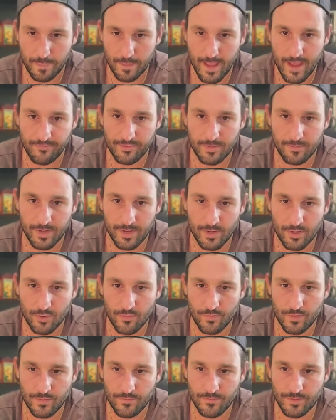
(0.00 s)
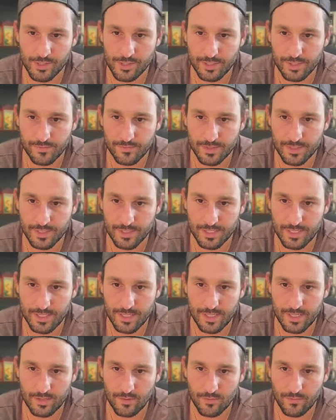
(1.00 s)
have dominion over the fish of the
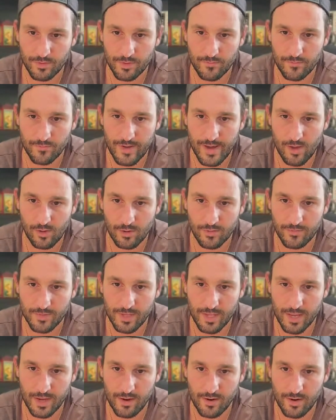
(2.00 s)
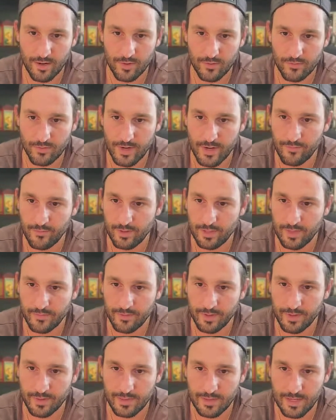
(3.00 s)
sea, and over the fowl of the air, and over every
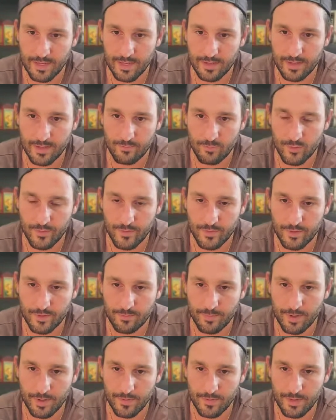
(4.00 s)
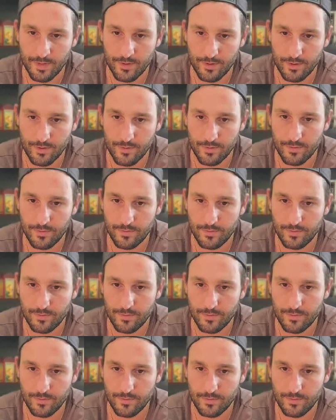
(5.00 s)
living thing that moveth upon the earth.